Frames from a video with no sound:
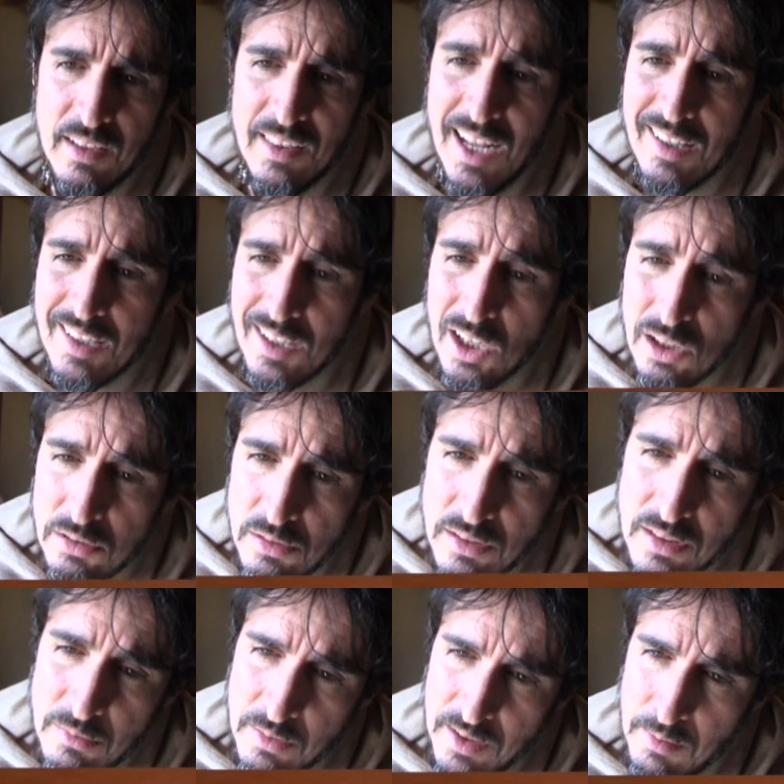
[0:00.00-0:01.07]
That's
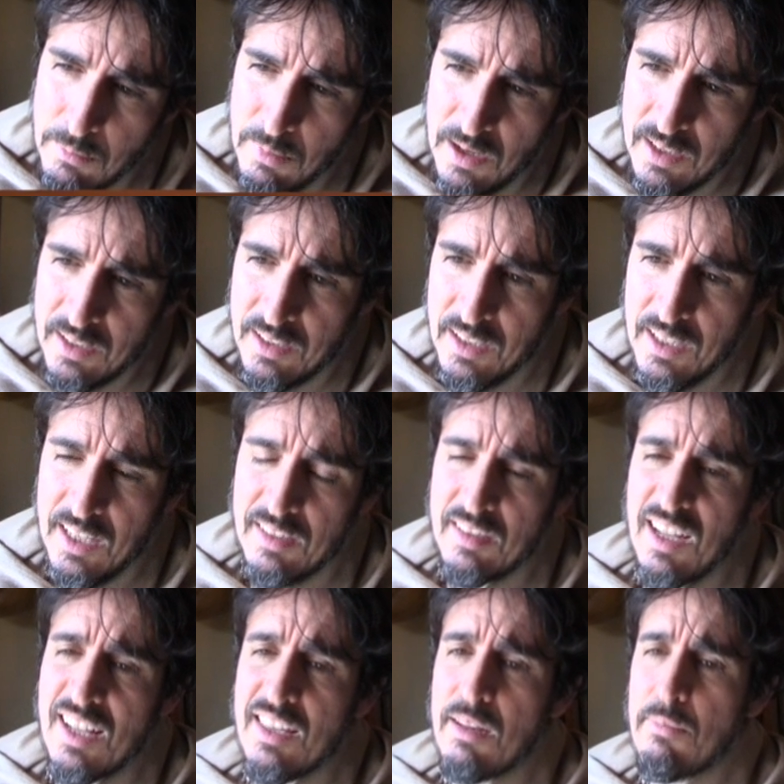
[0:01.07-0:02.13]
included within bhakti. It's
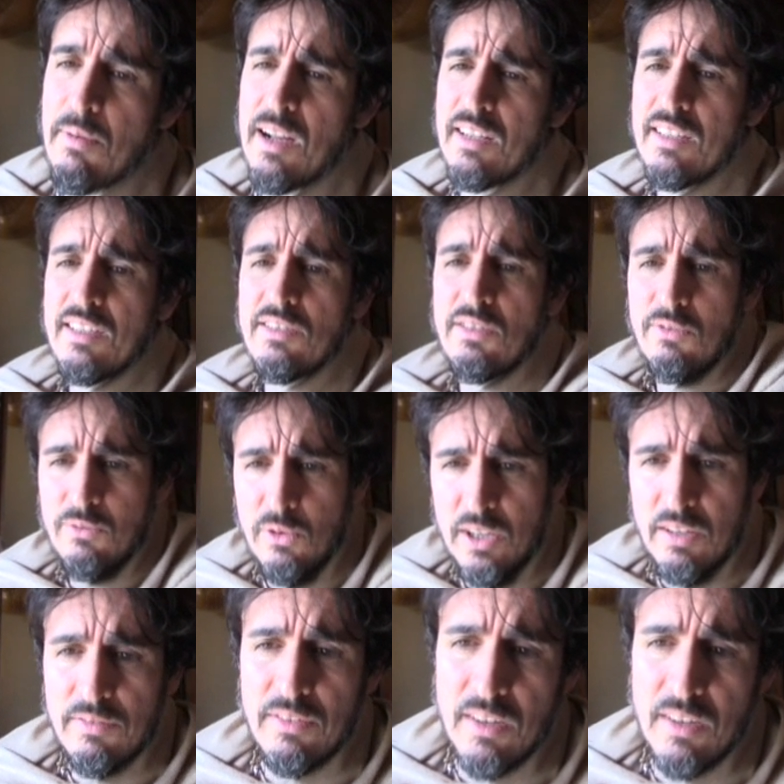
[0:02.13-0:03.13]
not that bhakti is devoid of